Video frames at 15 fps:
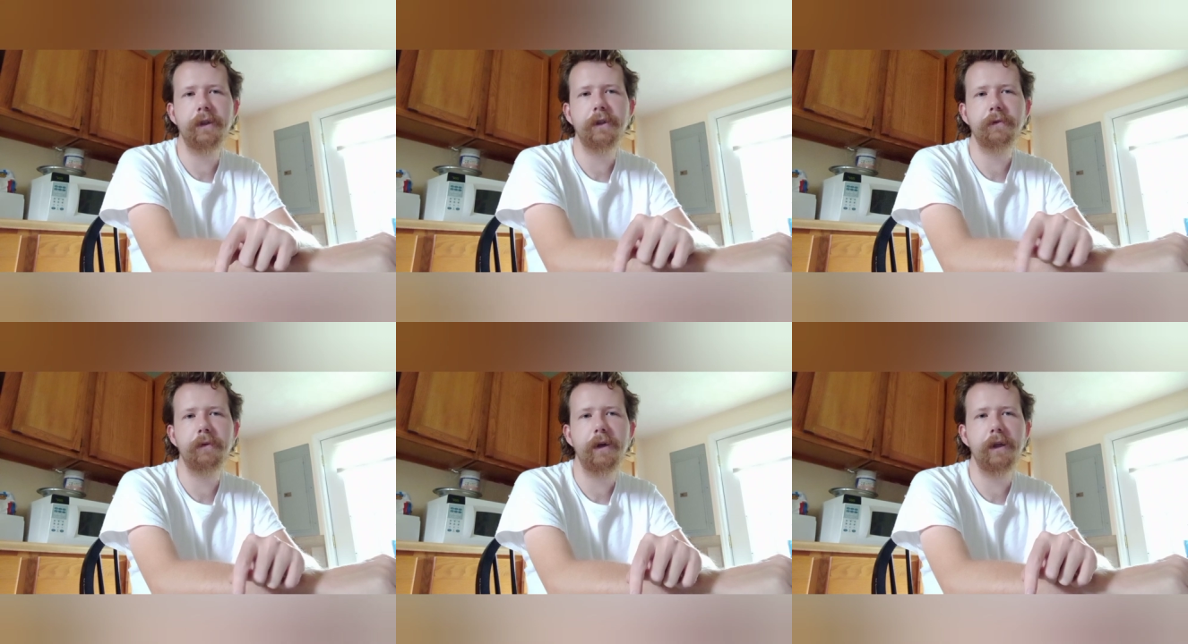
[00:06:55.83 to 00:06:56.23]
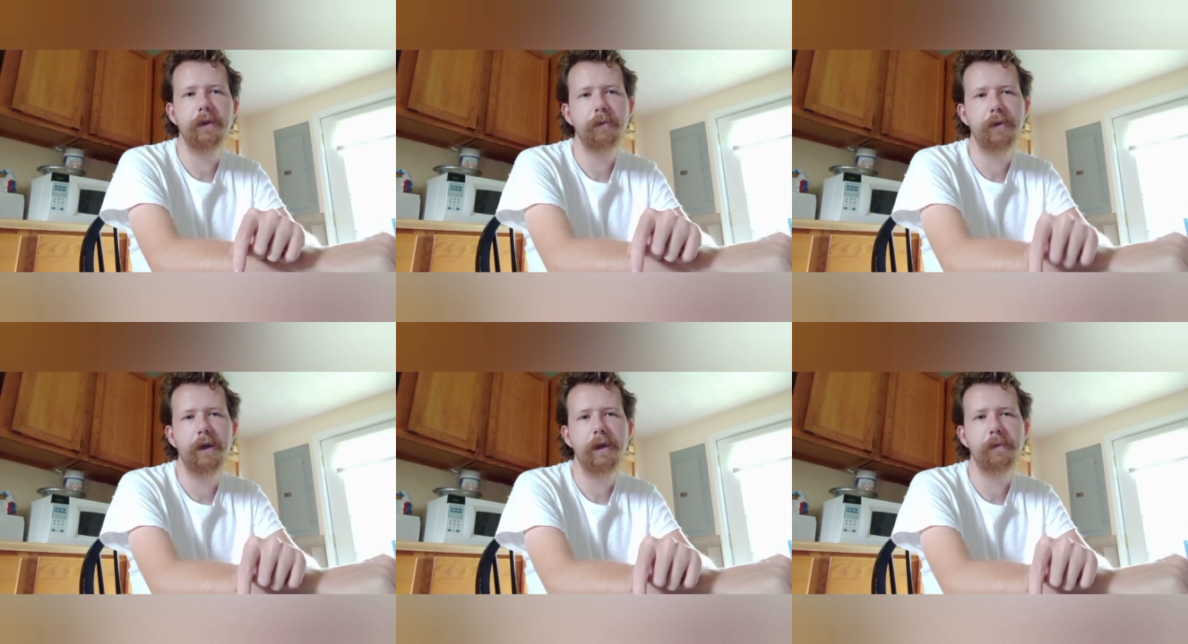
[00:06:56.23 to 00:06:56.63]
That's why
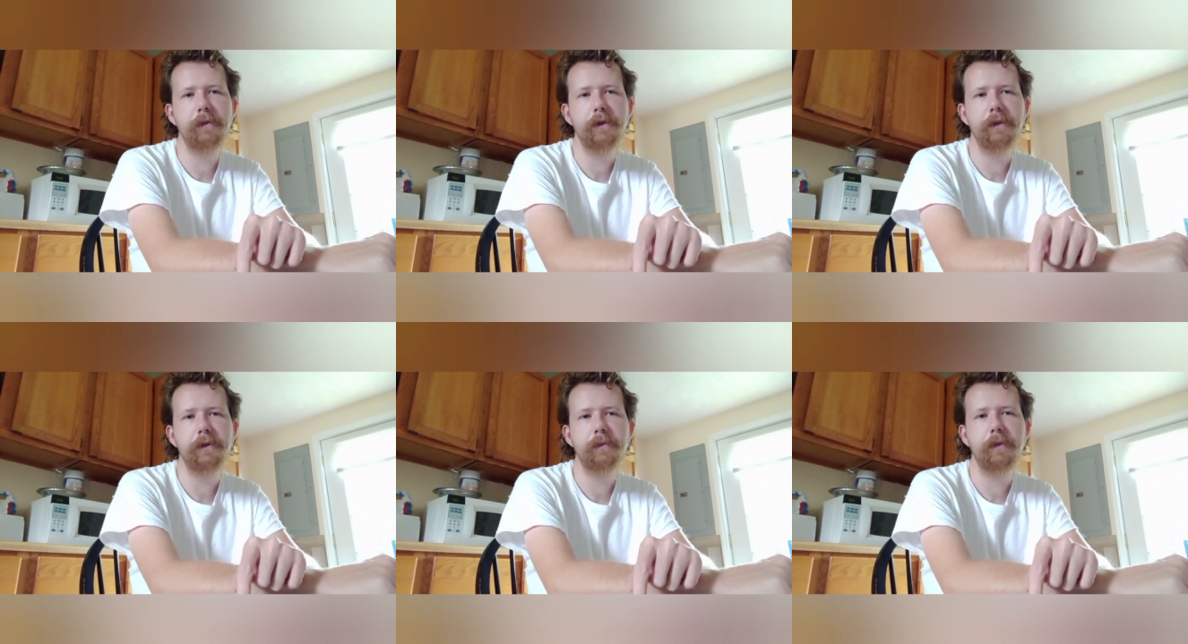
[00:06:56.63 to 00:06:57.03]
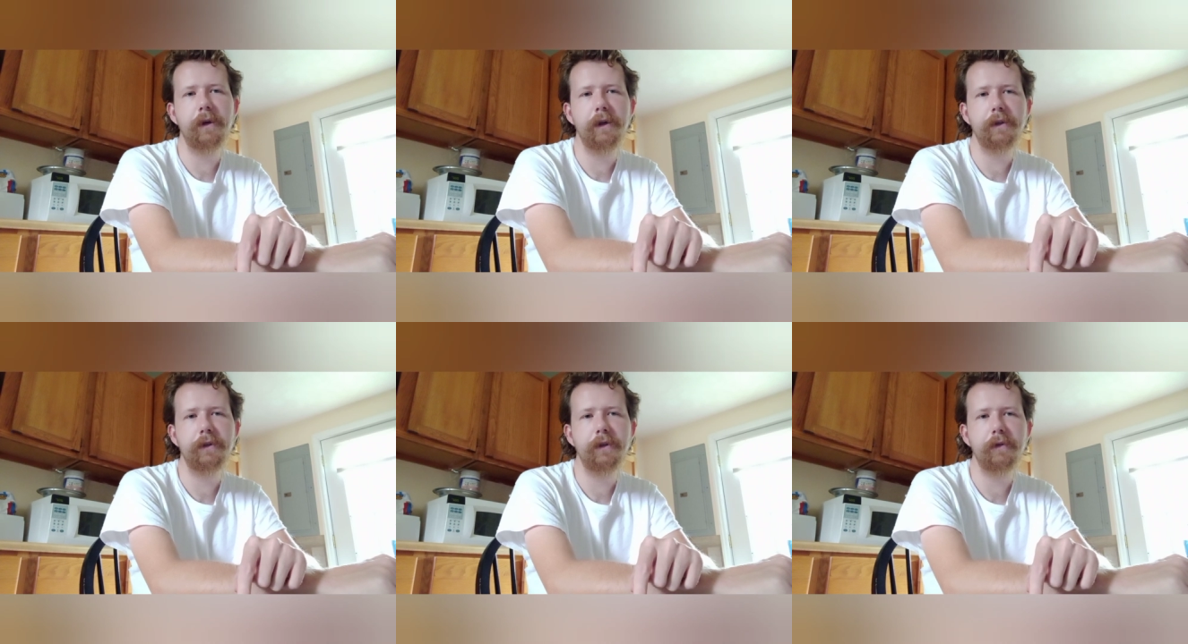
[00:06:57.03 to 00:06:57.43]
the property is
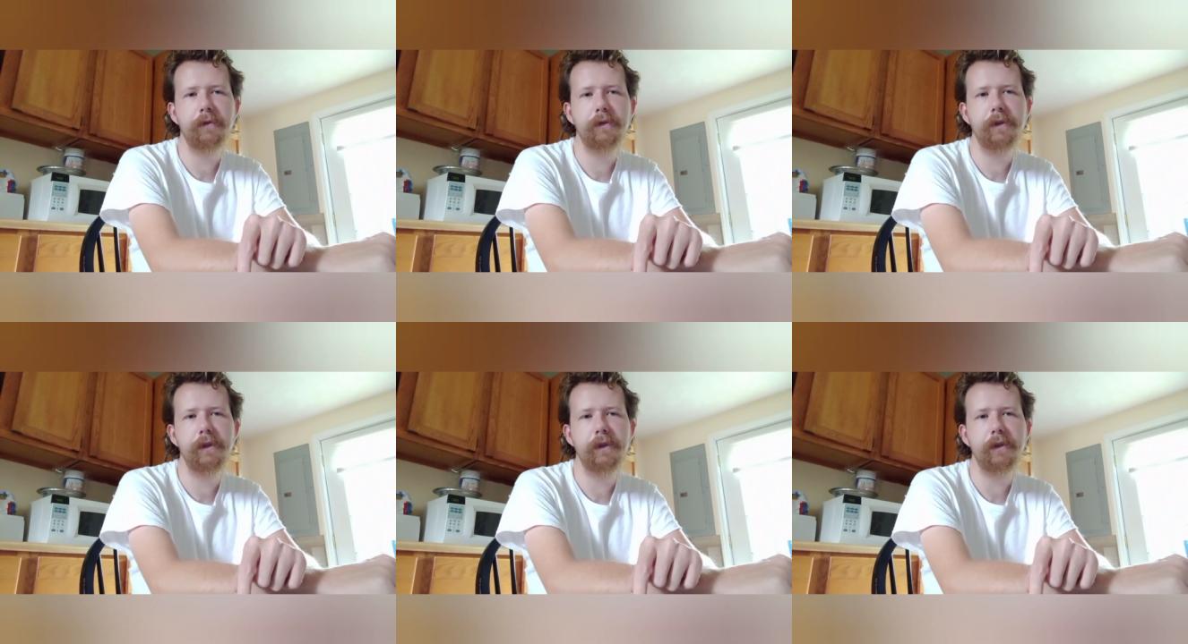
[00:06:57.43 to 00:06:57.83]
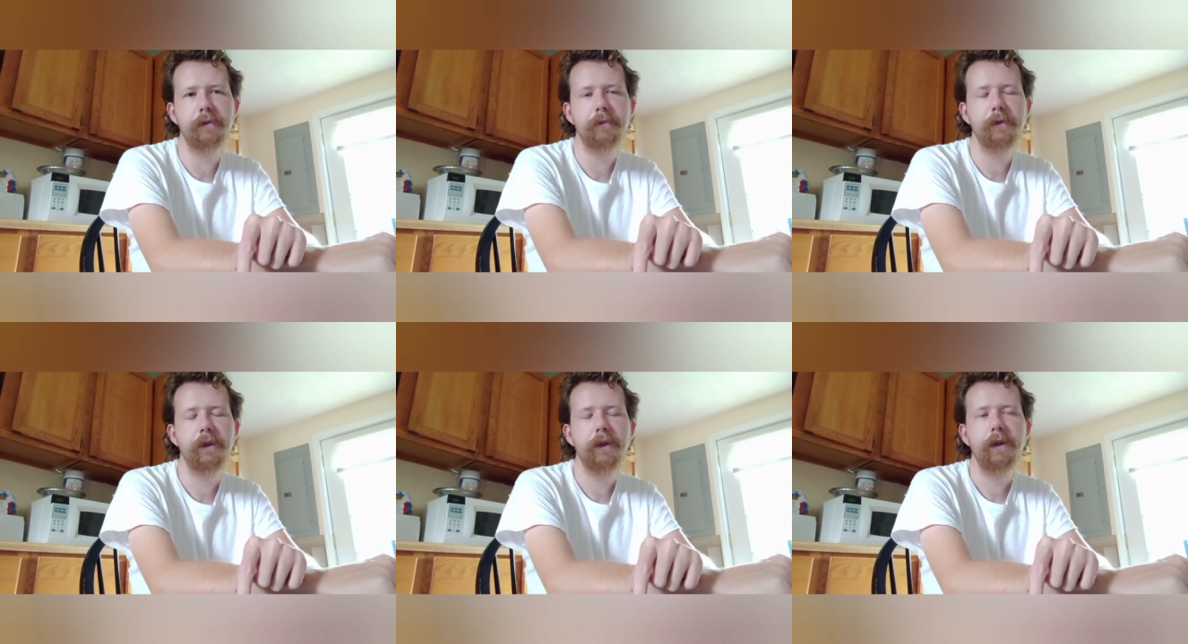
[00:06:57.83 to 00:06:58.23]
priced so cheap.